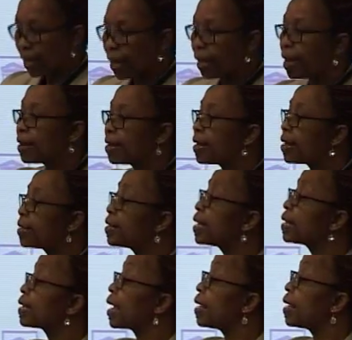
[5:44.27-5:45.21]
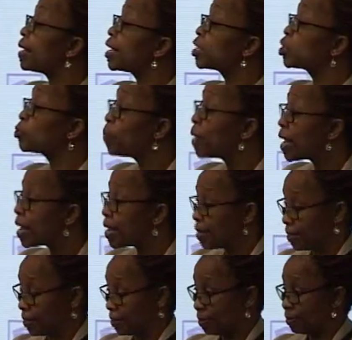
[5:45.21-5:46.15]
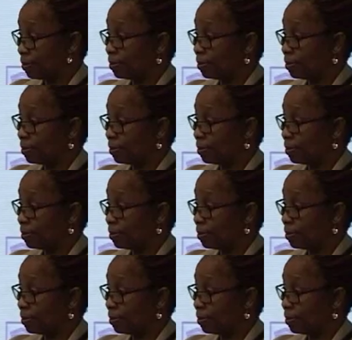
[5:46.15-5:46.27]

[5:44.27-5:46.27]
And they can explain